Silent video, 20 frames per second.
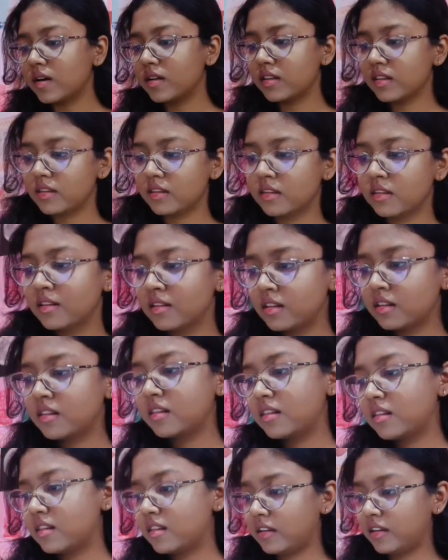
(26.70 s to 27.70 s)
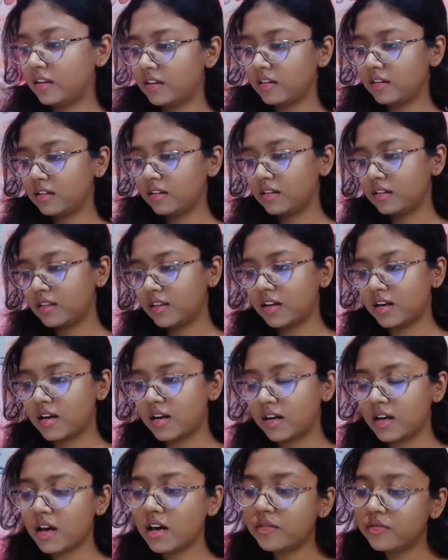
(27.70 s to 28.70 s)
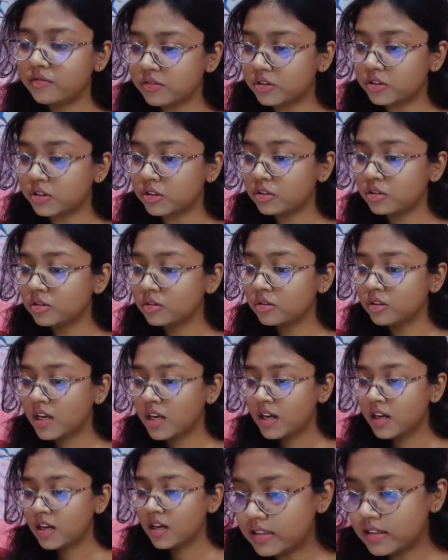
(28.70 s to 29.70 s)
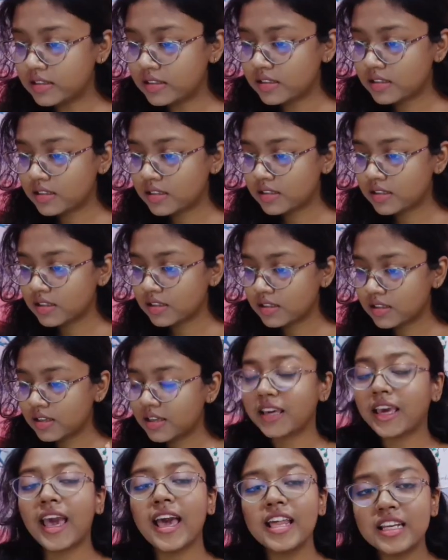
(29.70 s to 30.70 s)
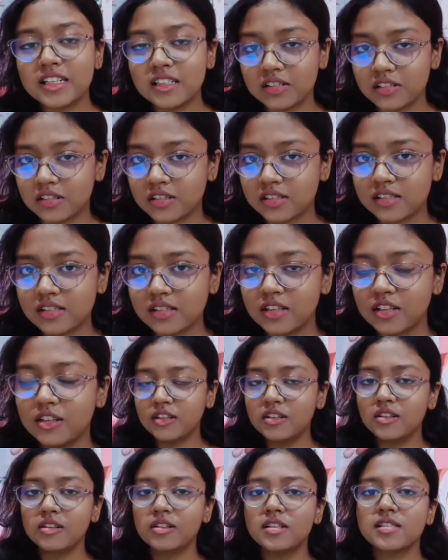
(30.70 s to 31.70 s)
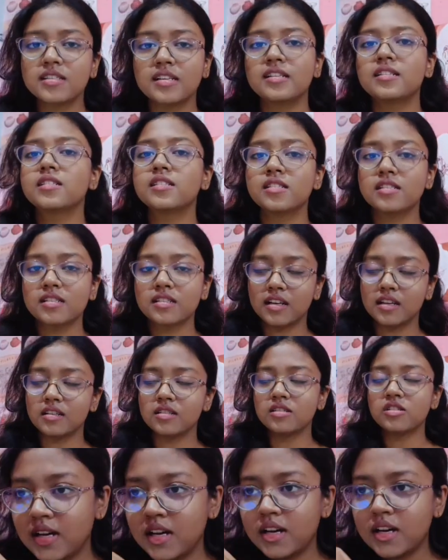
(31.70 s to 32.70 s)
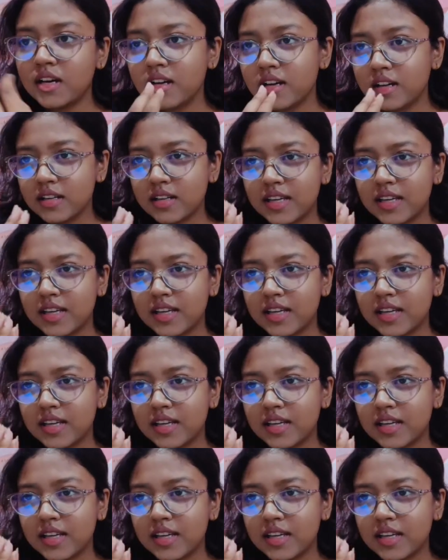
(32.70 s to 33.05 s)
Number one thing that I have for you is candles, you know, the scented candles.